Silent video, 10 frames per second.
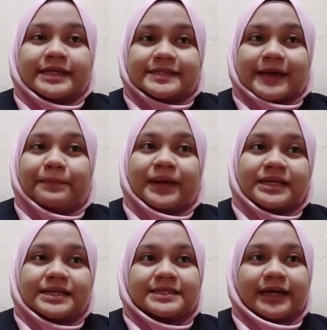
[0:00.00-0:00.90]
Sampling
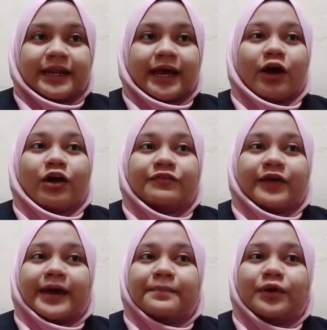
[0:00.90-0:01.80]
design of
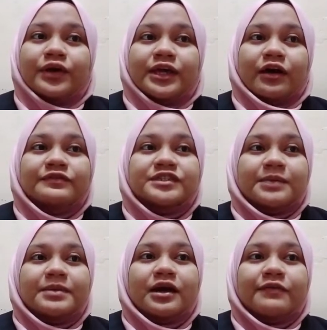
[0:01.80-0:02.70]
employee of
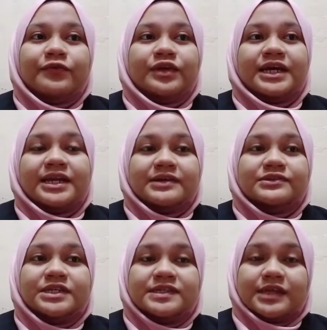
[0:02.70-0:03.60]
Jamirah Food
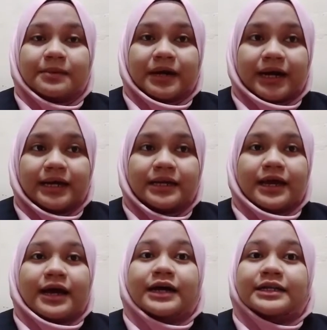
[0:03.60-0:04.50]
Industries neighborhood,
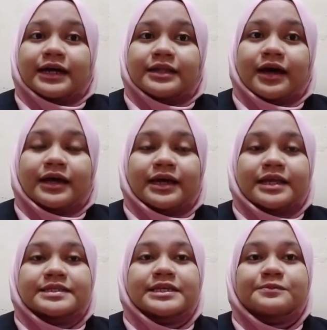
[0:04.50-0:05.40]
data
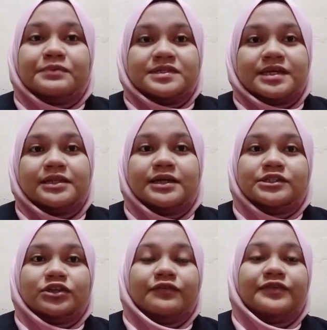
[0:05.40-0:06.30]
analysis
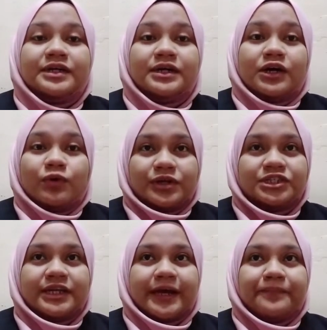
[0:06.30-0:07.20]
percentage of the
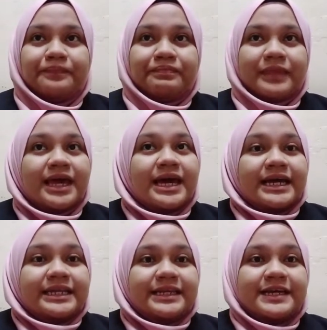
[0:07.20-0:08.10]
questionnaire.
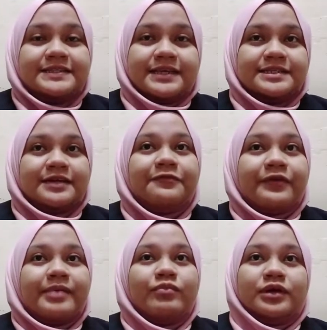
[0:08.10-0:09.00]
This is a
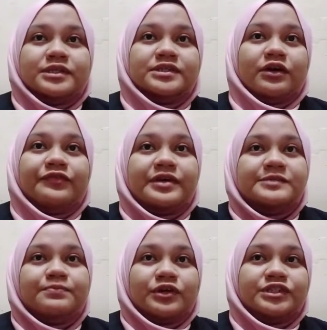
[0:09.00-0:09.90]
framework of
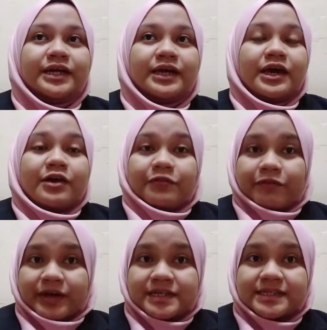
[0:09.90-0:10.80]
this project.
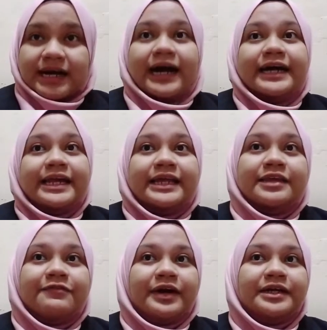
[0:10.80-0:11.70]
First,
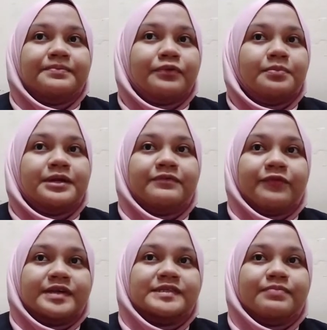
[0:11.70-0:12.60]
identify the problem
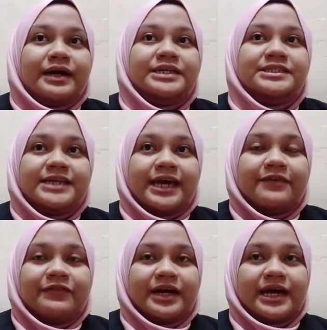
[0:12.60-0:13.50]
faced by
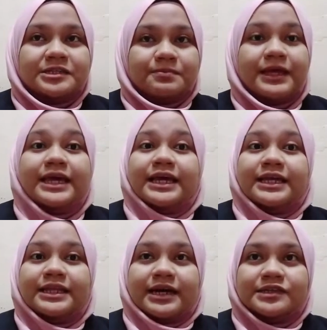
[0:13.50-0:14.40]
Jfisb
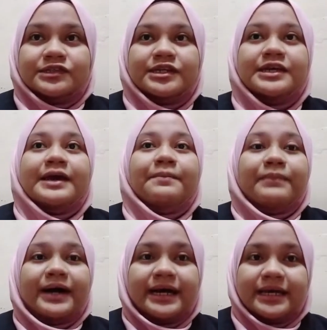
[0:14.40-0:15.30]
industry
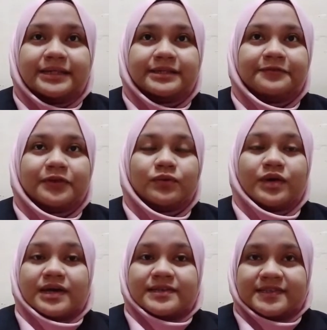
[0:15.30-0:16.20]
by interview.
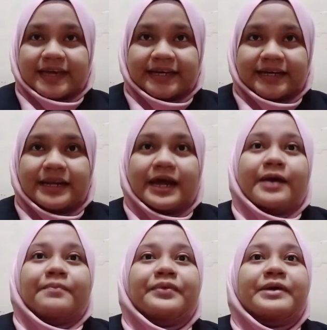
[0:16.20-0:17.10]
Second,
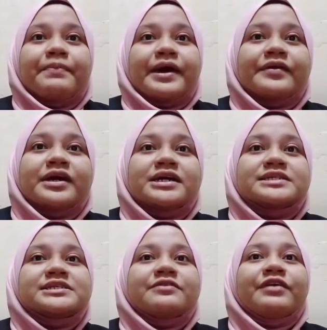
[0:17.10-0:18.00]
preparing a
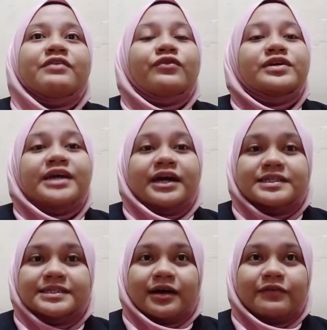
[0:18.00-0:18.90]
survey for their
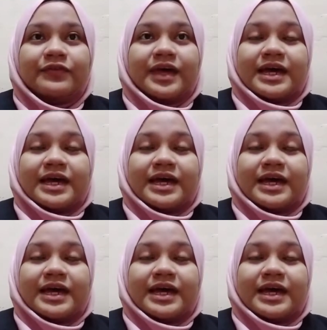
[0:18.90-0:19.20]
staff.